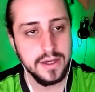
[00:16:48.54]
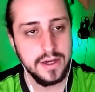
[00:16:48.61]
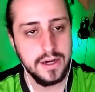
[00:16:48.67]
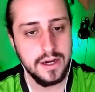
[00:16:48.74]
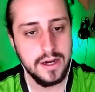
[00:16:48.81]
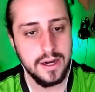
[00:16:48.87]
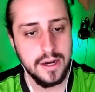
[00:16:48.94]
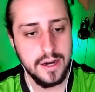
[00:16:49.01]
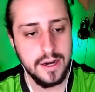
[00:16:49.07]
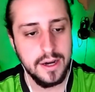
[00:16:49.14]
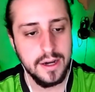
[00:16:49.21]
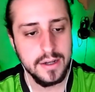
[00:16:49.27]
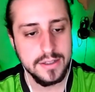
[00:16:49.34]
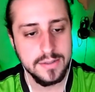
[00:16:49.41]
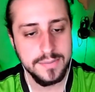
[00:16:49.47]

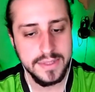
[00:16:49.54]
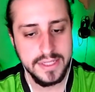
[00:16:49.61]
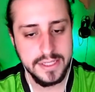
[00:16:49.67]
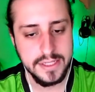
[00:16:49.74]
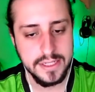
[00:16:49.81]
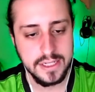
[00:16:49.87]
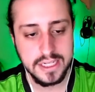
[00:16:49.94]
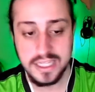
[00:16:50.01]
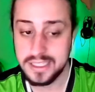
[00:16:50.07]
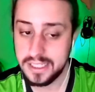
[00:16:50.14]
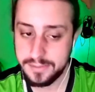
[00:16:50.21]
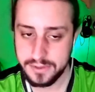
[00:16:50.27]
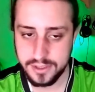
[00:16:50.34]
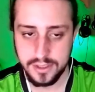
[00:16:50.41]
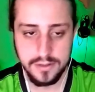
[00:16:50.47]
To be
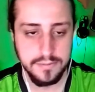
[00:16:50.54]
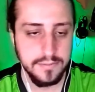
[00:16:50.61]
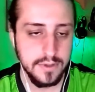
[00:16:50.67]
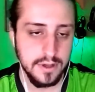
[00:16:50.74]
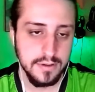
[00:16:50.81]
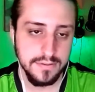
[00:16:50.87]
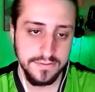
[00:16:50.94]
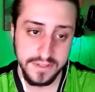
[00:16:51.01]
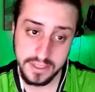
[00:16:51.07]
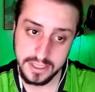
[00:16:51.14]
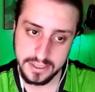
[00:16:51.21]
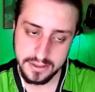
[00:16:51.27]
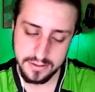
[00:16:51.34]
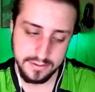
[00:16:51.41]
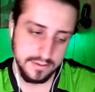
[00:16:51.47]
Calypso, a
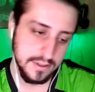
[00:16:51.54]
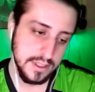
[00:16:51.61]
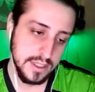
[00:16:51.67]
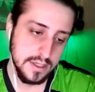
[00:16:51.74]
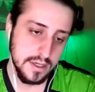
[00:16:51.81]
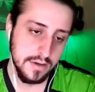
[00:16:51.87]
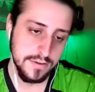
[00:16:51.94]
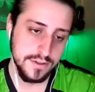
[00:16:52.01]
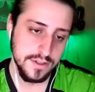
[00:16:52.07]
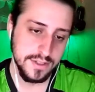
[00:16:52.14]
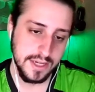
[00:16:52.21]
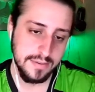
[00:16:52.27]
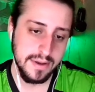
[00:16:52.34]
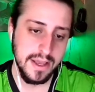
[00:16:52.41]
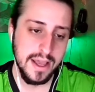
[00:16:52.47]
villain of
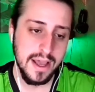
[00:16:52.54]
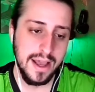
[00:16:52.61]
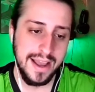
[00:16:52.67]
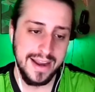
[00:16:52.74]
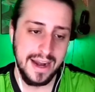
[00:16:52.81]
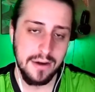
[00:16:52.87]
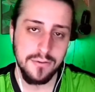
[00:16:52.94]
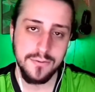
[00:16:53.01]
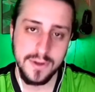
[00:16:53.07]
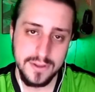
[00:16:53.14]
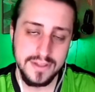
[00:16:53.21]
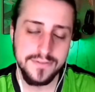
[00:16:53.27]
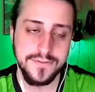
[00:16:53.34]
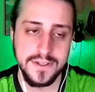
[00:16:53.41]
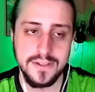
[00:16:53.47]
Shazam. And I
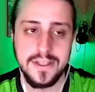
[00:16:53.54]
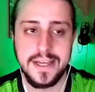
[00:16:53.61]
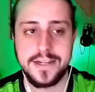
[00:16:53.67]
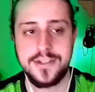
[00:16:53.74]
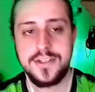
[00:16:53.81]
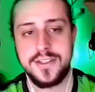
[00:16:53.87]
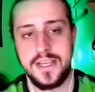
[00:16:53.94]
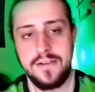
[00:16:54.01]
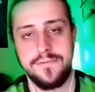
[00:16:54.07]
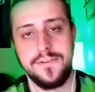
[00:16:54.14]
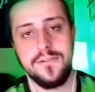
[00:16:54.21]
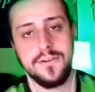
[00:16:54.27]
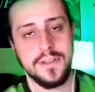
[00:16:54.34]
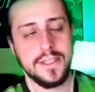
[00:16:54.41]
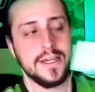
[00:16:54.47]
really feel like Shazam
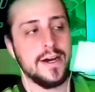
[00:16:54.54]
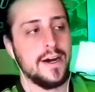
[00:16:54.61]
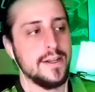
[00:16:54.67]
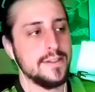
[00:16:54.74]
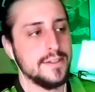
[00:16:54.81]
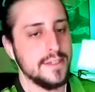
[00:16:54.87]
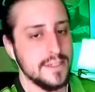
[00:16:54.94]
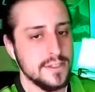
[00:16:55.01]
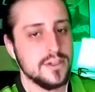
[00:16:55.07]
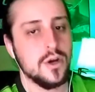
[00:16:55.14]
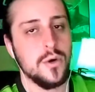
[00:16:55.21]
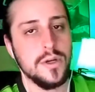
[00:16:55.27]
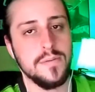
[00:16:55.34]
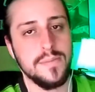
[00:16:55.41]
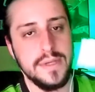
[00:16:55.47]
Fury of the Gods is
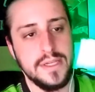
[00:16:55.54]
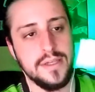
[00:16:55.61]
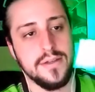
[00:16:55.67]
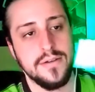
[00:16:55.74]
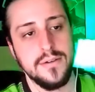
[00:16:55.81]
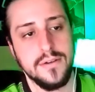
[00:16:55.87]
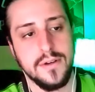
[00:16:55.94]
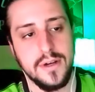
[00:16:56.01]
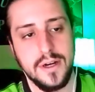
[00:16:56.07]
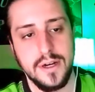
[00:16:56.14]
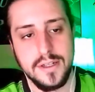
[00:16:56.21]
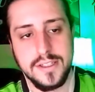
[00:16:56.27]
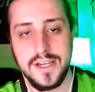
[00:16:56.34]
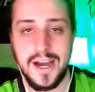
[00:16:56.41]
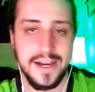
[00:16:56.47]
going to be
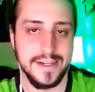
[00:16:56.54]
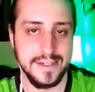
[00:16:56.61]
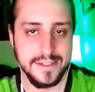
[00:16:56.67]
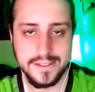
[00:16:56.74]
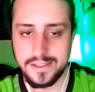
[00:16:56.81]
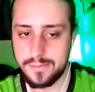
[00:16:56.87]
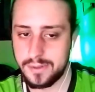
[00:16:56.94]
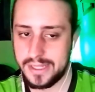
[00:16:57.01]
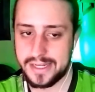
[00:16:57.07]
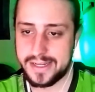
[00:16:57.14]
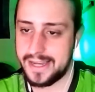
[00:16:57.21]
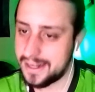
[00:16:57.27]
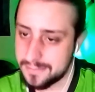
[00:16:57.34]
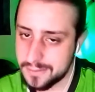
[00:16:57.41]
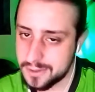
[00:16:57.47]
tied into the Black
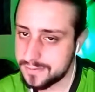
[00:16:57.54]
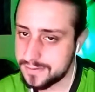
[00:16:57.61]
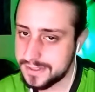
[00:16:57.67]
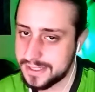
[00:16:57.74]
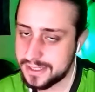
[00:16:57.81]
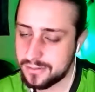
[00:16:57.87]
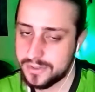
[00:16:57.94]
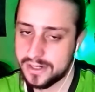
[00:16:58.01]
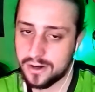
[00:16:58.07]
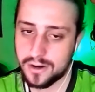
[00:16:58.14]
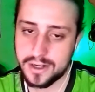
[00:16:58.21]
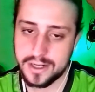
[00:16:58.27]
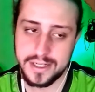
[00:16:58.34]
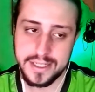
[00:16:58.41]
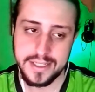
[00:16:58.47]
Adam movie. We are
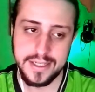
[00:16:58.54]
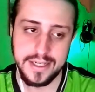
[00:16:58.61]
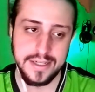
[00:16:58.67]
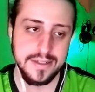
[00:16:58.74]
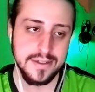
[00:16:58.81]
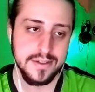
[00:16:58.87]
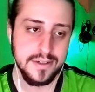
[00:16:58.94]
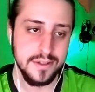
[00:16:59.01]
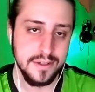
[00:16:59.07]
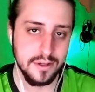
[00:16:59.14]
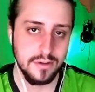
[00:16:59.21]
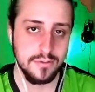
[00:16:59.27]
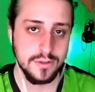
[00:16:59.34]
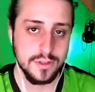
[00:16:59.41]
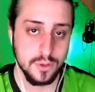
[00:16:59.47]
going to get,
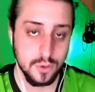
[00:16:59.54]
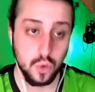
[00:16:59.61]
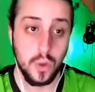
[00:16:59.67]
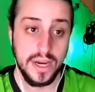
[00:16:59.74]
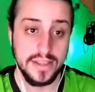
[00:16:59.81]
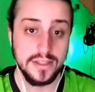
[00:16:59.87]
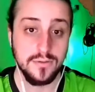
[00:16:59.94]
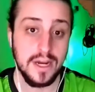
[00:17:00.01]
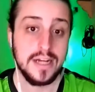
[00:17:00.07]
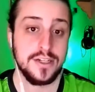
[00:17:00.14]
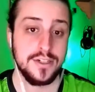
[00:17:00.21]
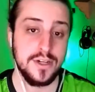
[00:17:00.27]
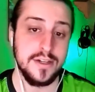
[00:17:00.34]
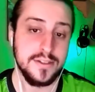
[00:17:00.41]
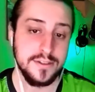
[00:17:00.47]
Dwayne "The Rock"
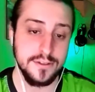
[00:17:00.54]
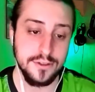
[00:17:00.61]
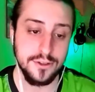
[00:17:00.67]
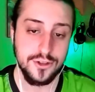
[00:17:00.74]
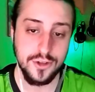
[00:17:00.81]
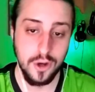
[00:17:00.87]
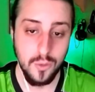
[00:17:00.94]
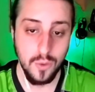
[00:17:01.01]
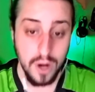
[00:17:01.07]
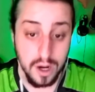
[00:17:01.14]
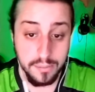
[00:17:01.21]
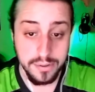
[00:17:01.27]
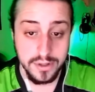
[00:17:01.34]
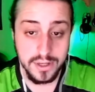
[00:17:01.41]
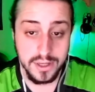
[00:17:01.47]
Johnson to show up